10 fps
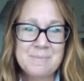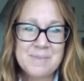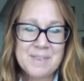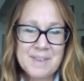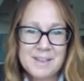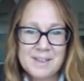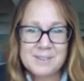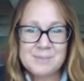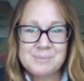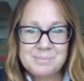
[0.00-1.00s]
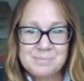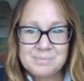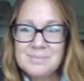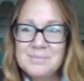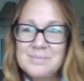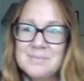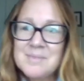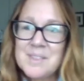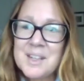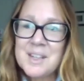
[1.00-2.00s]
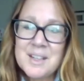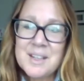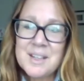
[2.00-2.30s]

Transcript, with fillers: Yeah, one of the things that uh, sticks in